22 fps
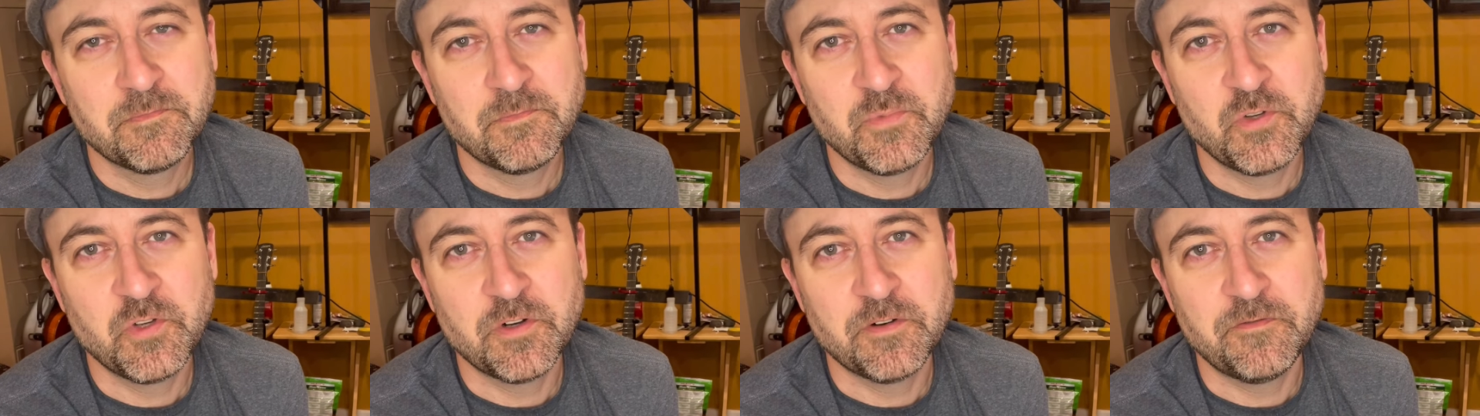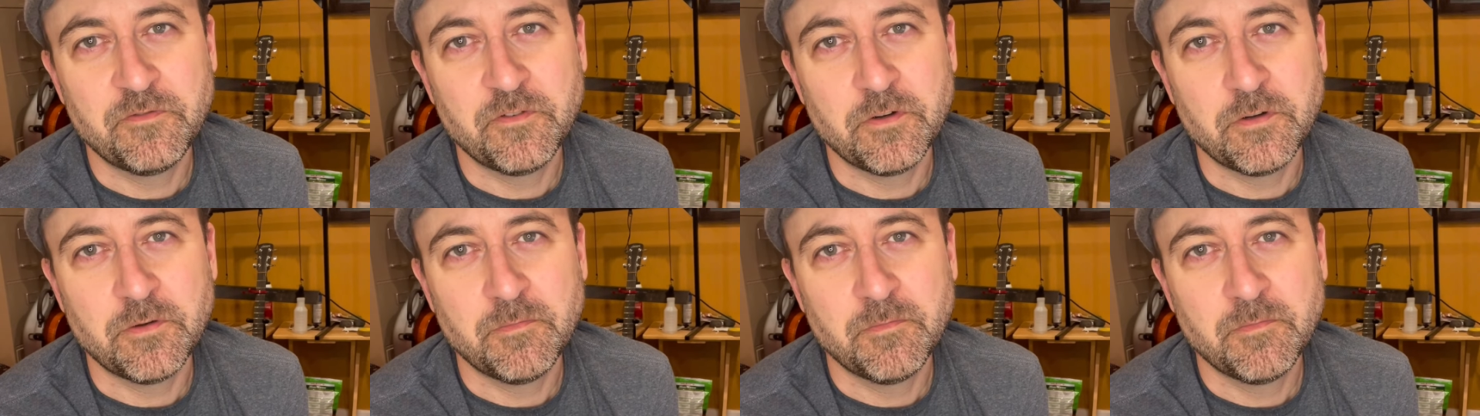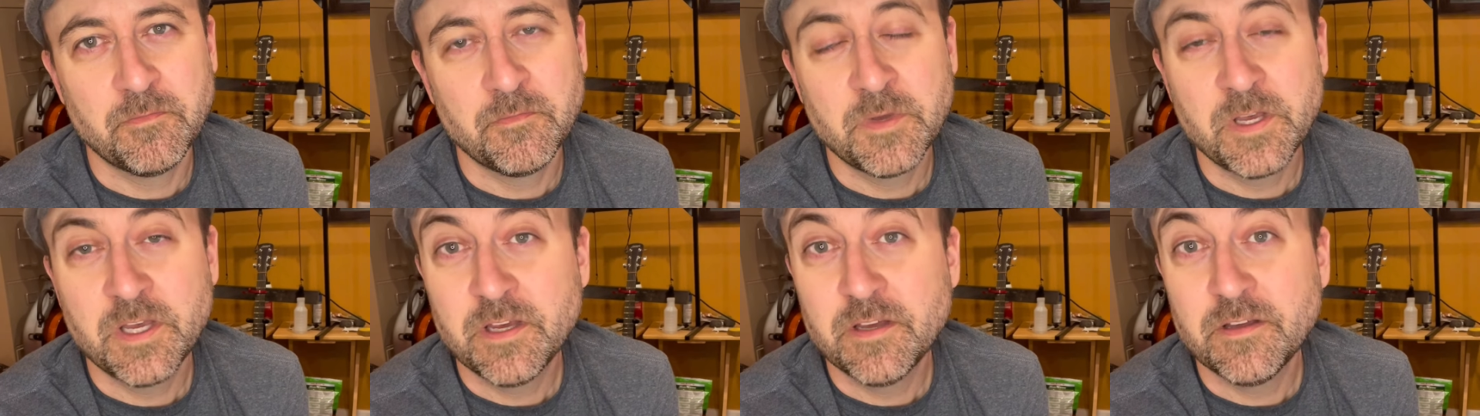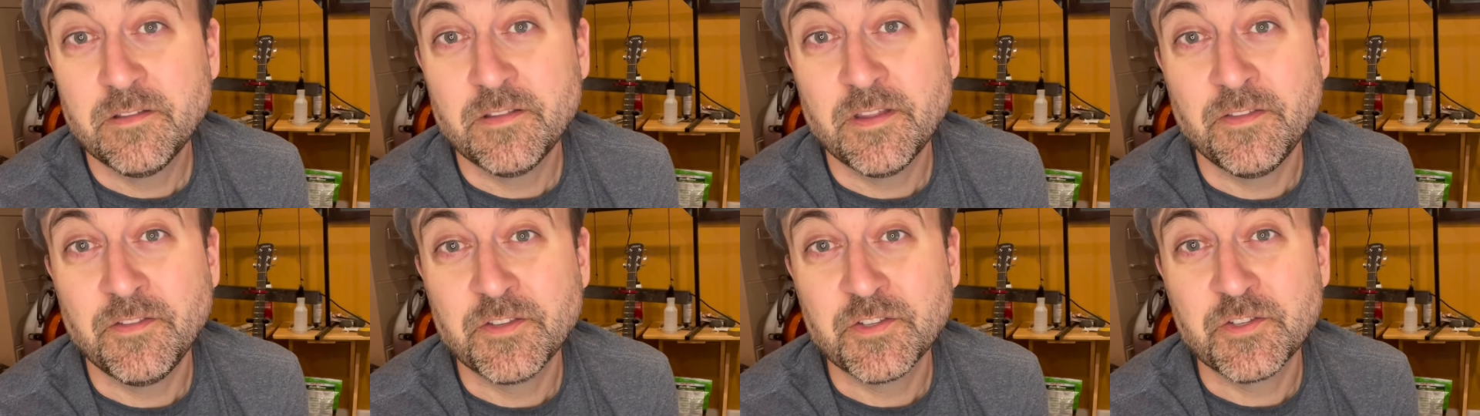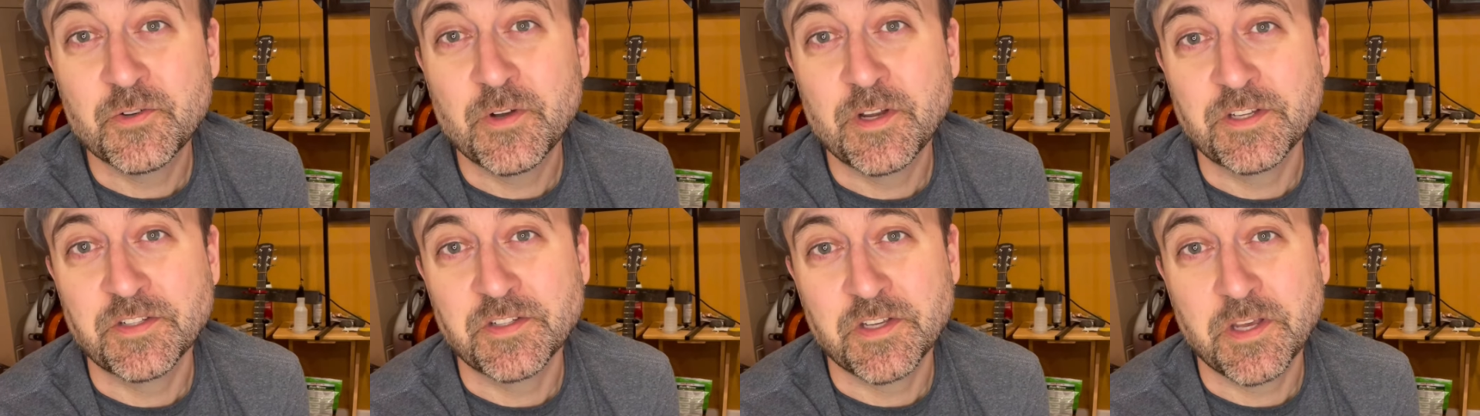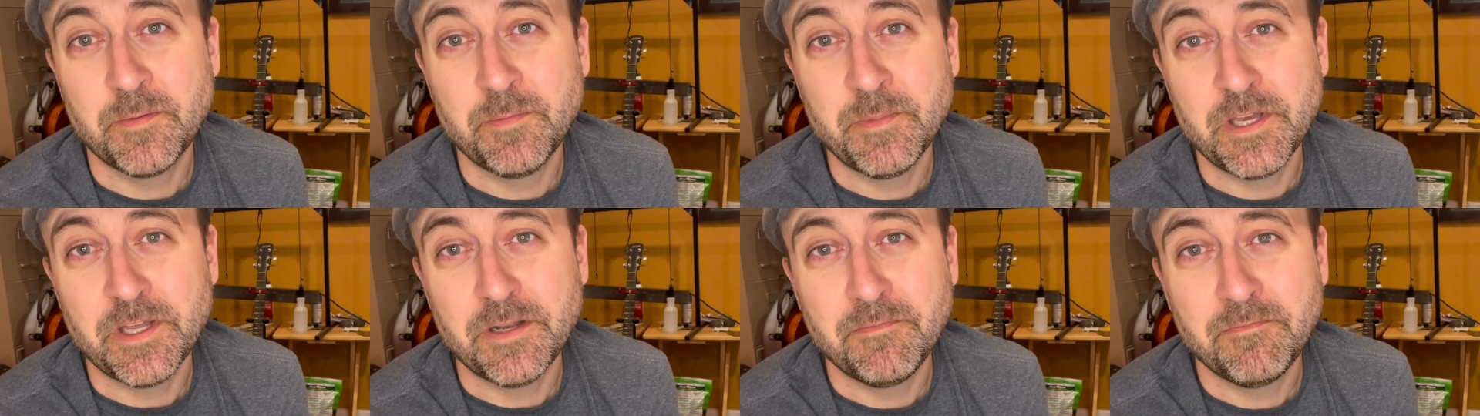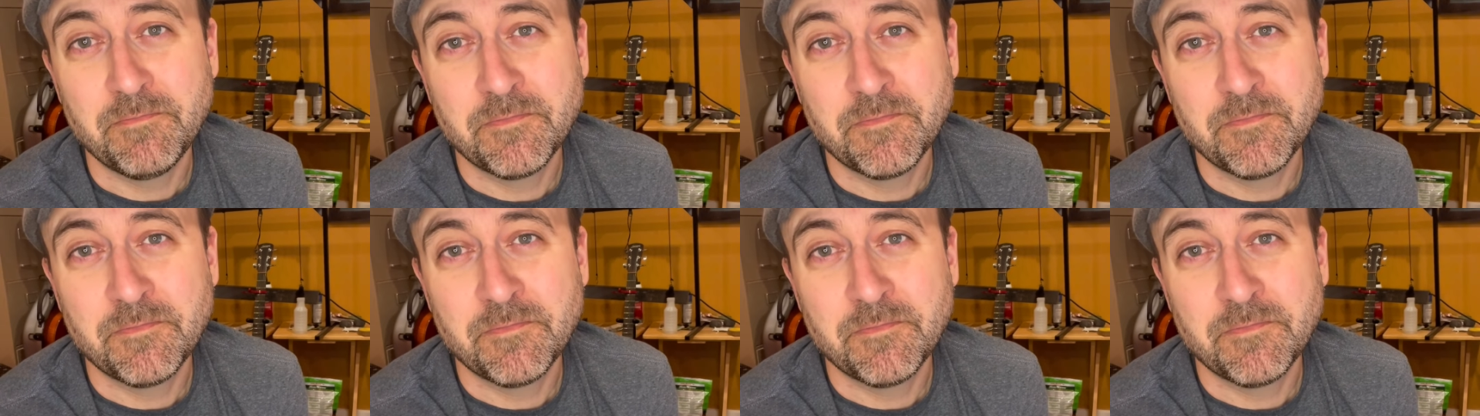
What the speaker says: Beautiful. Then the strings come in.